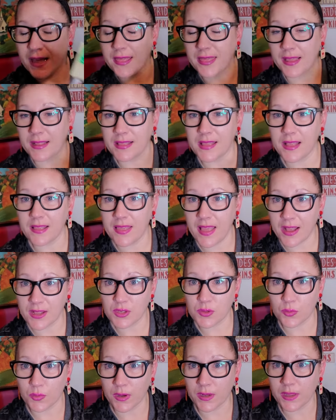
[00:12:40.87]
think that
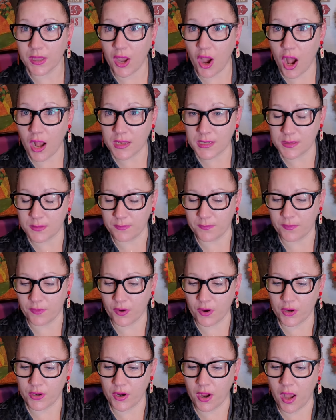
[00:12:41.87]
that's really awesome
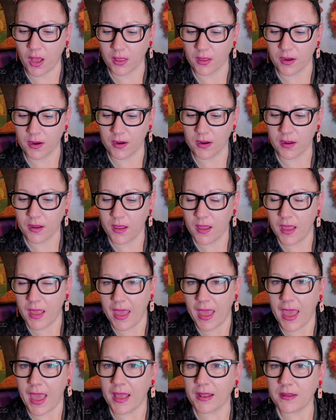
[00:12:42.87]
for a dollar.
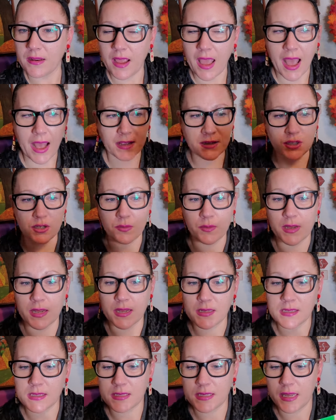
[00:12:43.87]
And as you
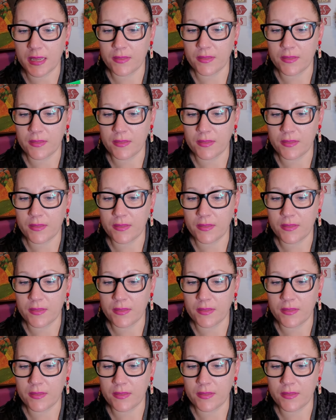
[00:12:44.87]
can see,